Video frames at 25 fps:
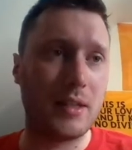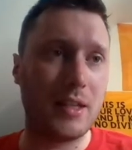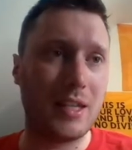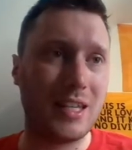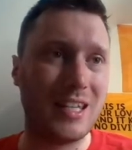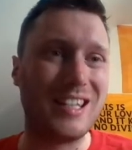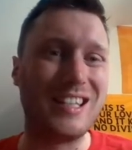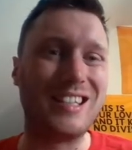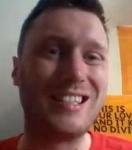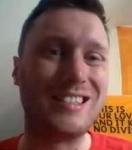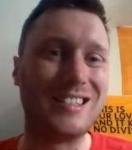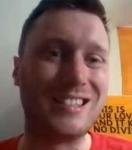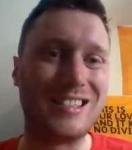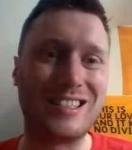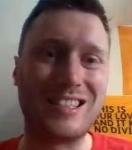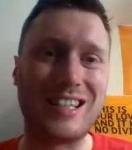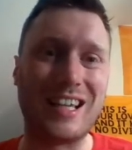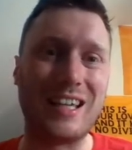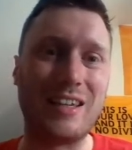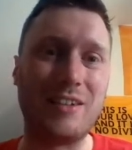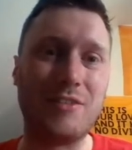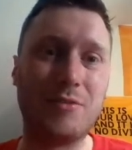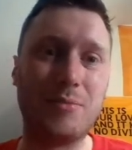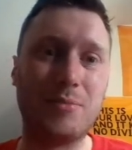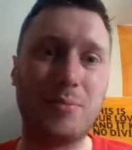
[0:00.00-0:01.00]
it isn't
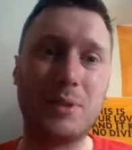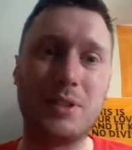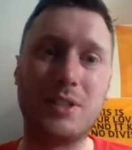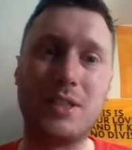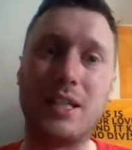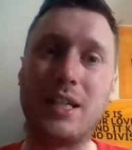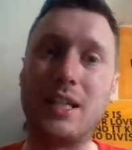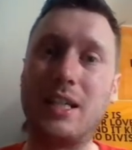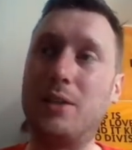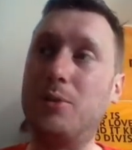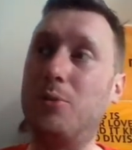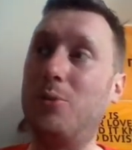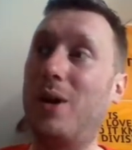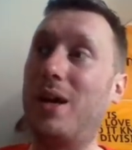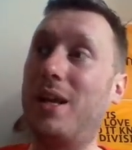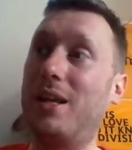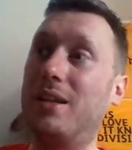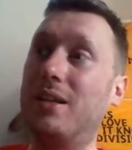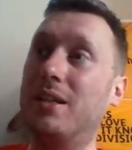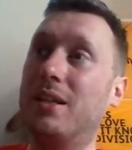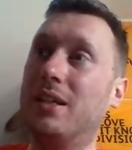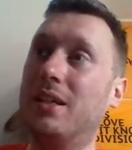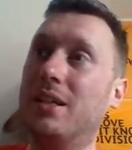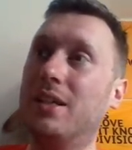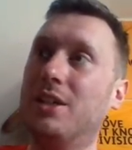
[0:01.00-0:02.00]
safe, particularly
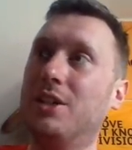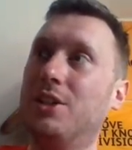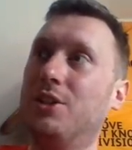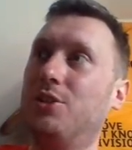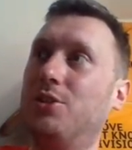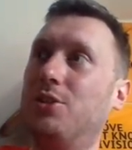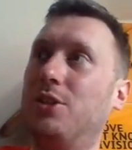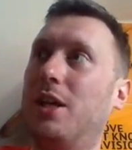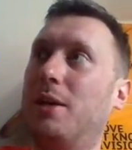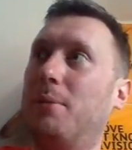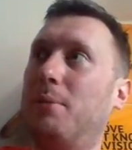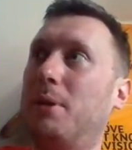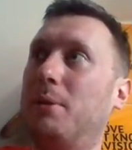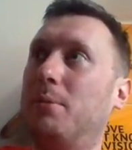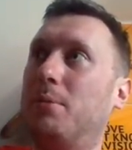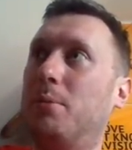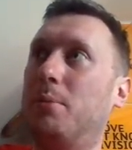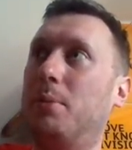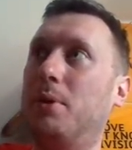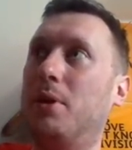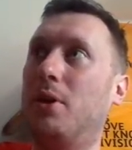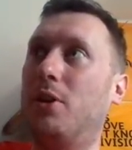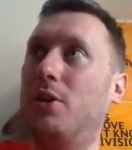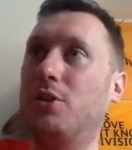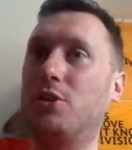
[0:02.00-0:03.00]
when you get people
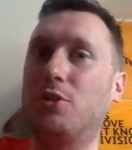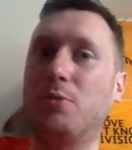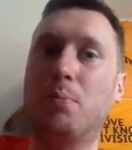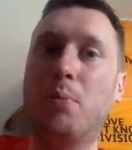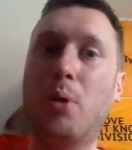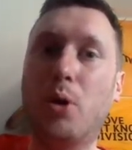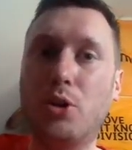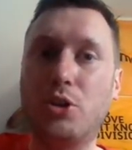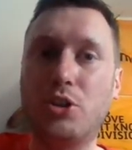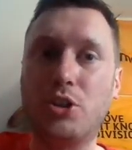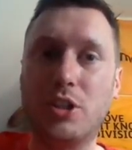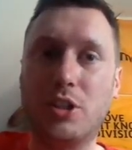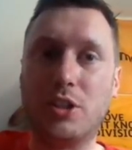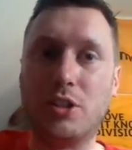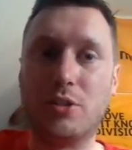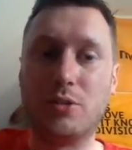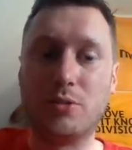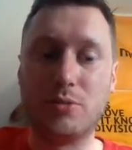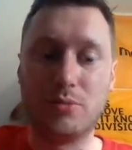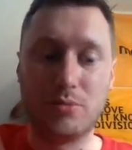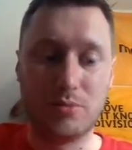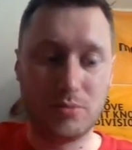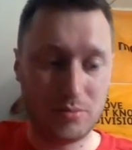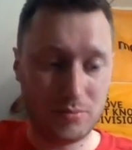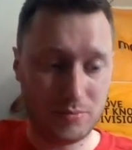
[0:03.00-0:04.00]
behind you pushing
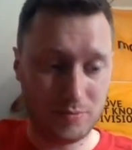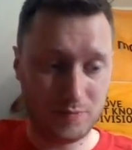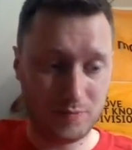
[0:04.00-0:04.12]
you,